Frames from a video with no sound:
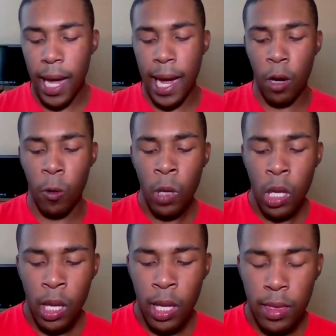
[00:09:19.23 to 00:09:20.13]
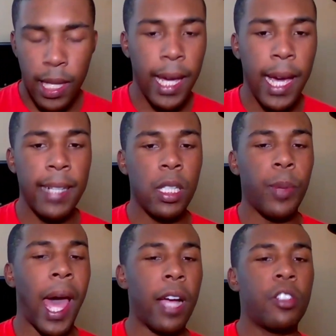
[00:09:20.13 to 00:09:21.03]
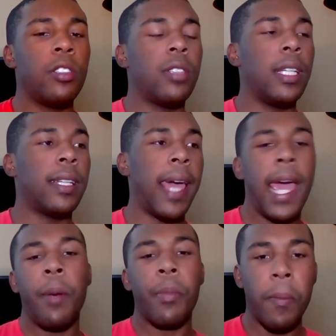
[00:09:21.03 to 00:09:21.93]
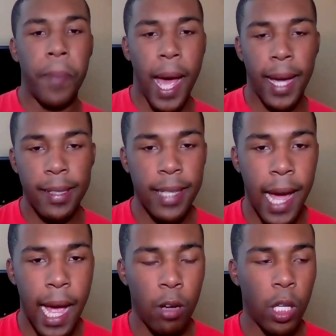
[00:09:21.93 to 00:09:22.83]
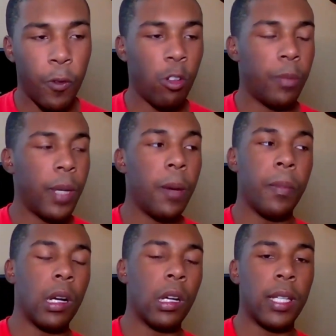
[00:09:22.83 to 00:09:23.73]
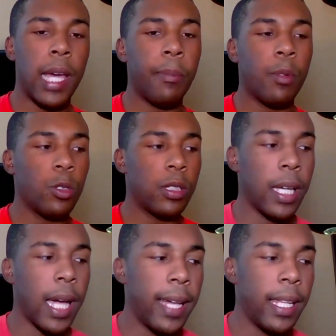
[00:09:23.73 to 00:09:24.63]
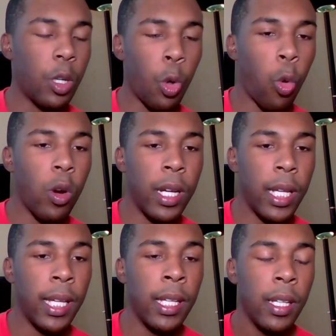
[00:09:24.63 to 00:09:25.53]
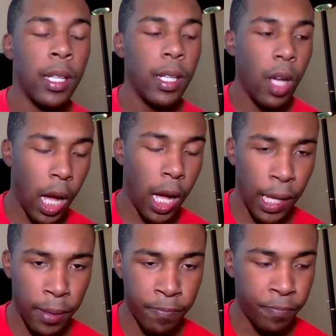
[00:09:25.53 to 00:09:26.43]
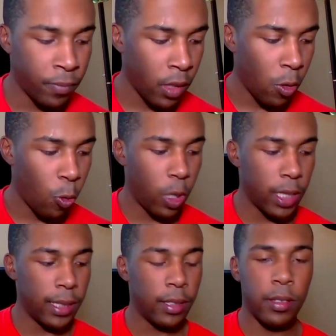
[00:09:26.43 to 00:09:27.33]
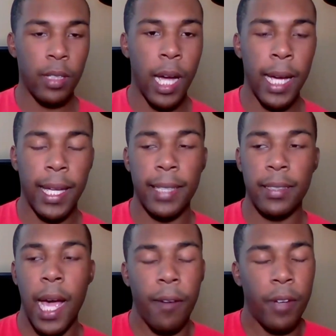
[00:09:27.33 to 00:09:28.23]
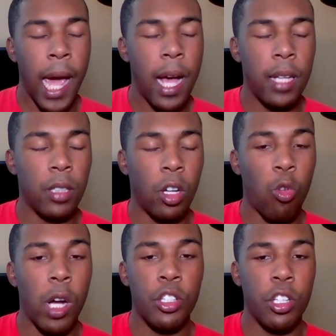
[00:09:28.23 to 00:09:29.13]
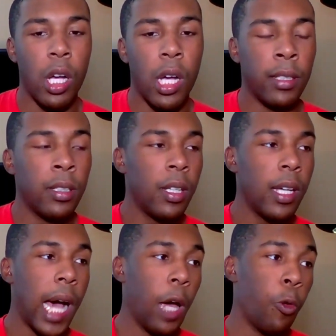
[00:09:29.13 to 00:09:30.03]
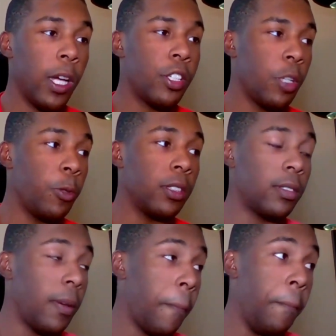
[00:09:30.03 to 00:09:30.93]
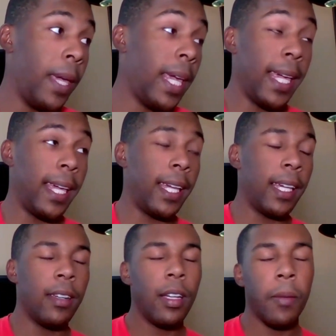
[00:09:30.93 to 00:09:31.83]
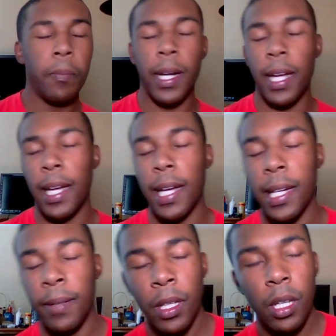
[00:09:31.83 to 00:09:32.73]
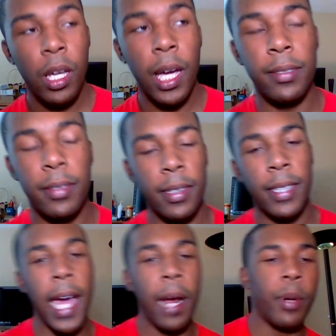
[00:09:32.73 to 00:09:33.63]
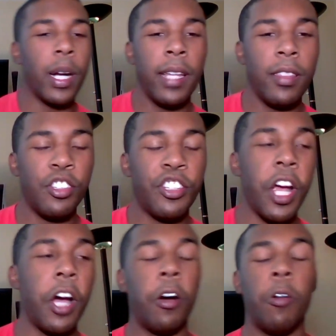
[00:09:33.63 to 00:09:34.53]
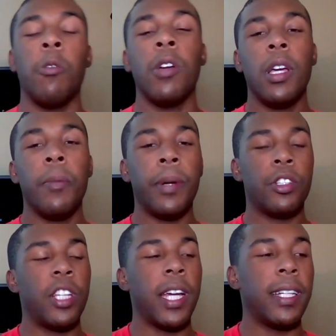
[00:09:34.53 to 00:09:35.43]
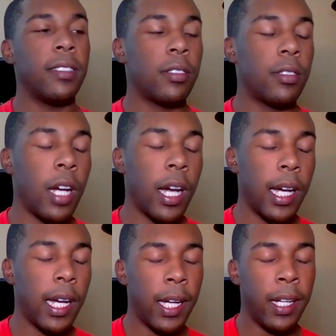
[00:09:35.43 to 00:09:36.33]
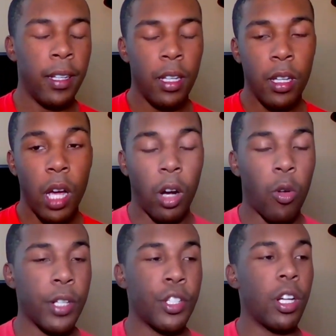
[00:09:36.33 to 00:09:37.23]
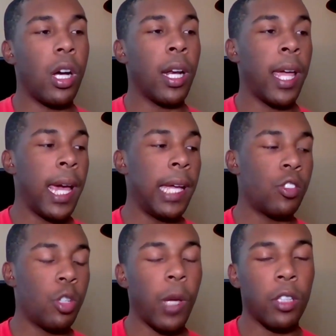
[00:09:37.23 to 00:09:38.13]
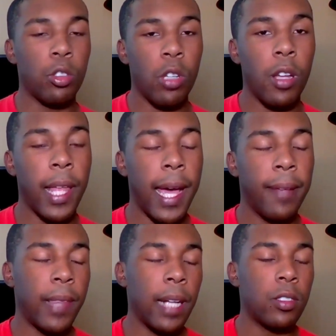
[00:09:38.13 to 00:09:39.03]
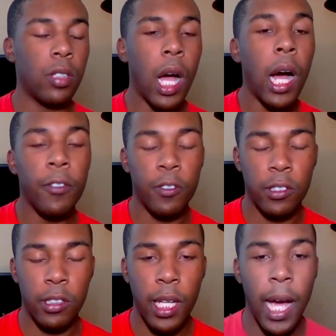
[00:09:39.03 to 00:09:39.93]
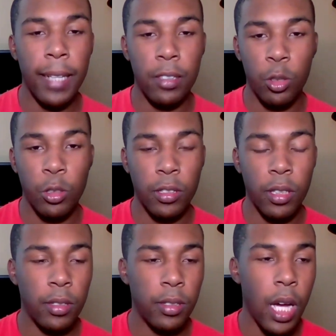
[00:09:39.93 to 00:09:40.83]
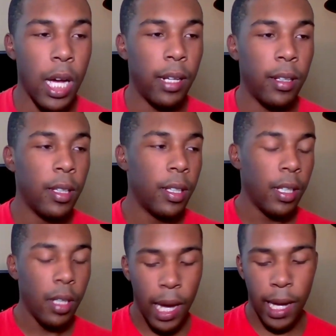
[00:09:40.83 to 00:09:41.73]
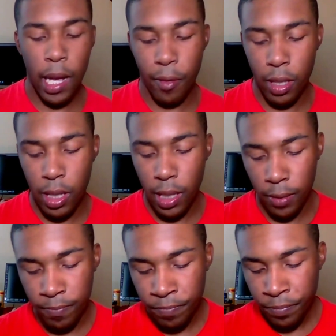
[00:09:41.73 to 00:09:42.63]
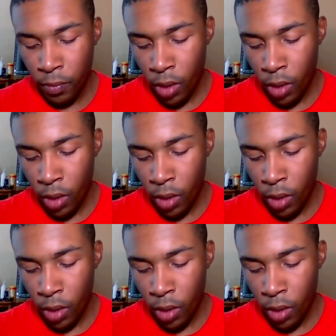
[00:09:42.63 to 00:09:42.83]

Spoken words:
Now, they end up actually seeing Cameron back in town. If you remember, Cameron was the guy that Courtney has a crush on. I wish it was me, but it's Cameron in the show. But she has a crush on, and too, we also know that that's obviously Icicle's son and everything.